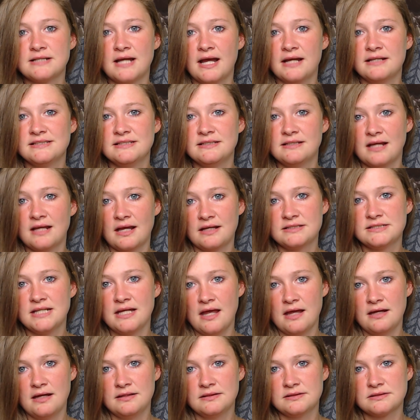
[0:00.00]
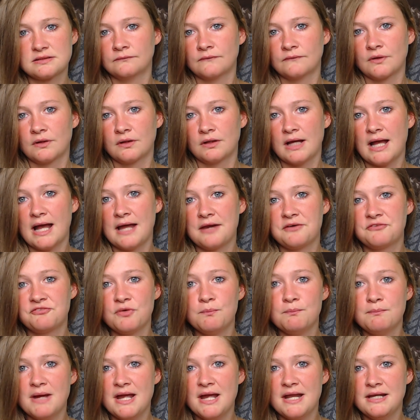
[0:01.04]
1998. And for
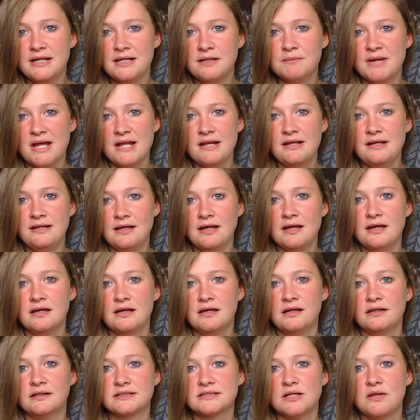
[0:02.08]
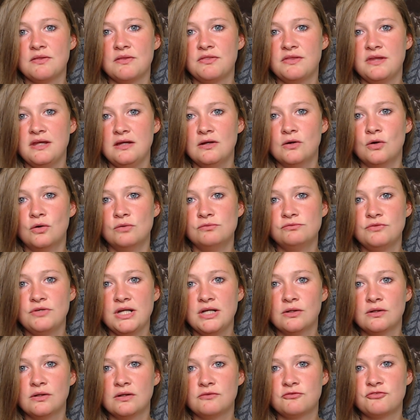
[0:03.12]
many, many years, the
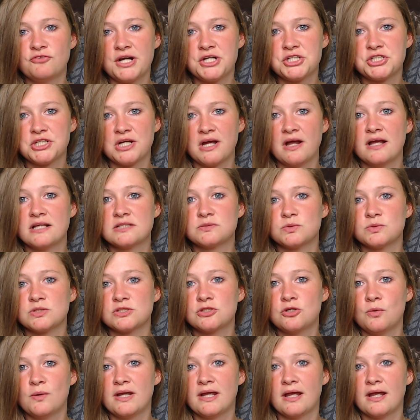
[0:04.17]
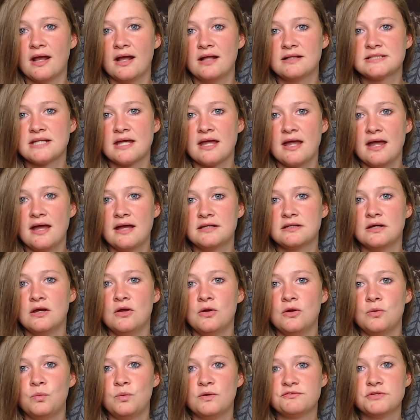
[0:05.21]
Unreal franchise was going head to head
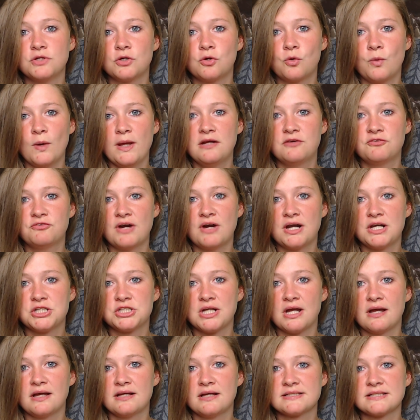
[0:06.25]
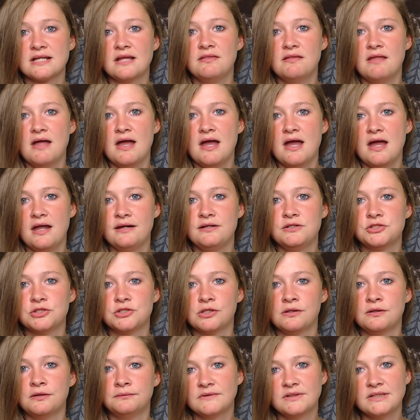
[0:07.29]
with the Quake franchise and their
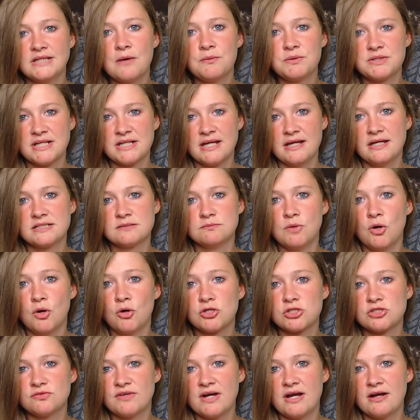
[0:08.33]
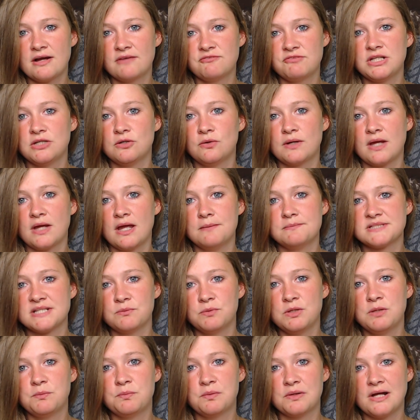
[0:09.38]
engine. Nowadays, most of our video games that
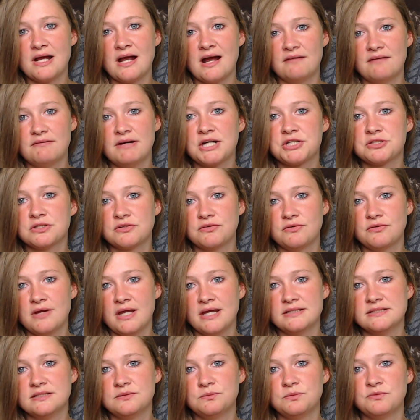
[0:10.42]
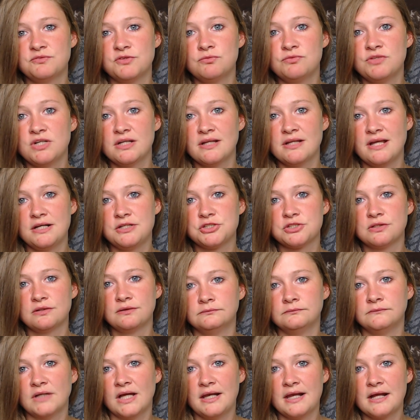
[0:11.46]
we play are actually created with Unreal Engine,
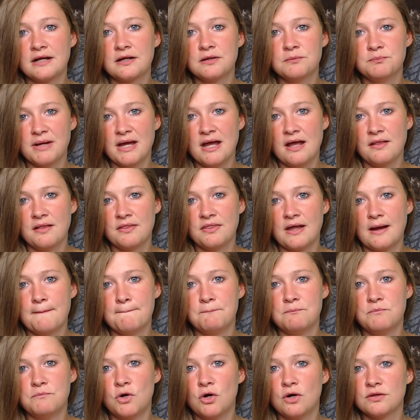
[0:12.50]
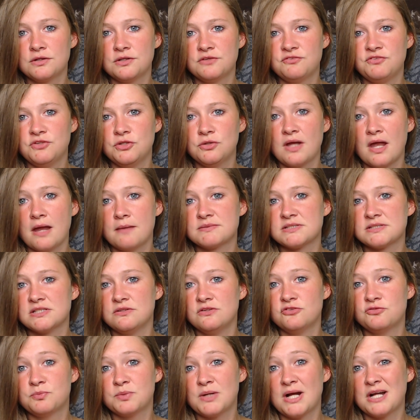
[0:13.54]
and I can bet that more than a few games that
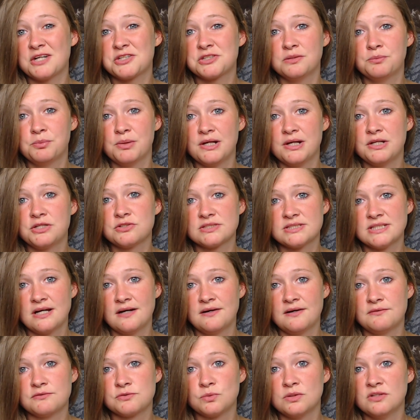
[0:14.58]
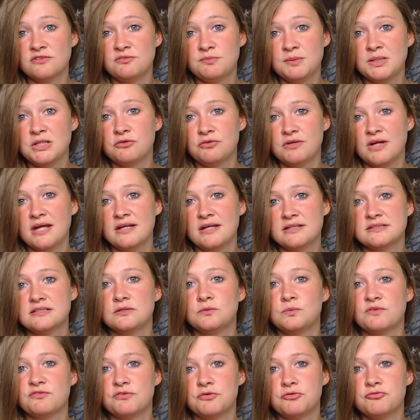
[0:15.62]
you've actually played yourselves will have been created
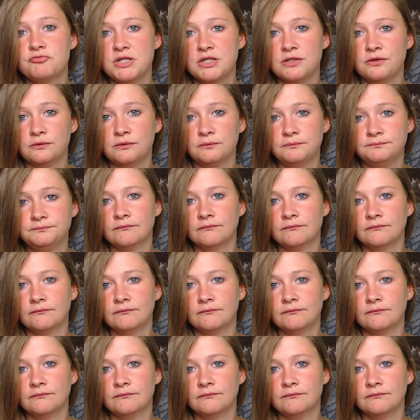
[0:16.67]
with Unreal.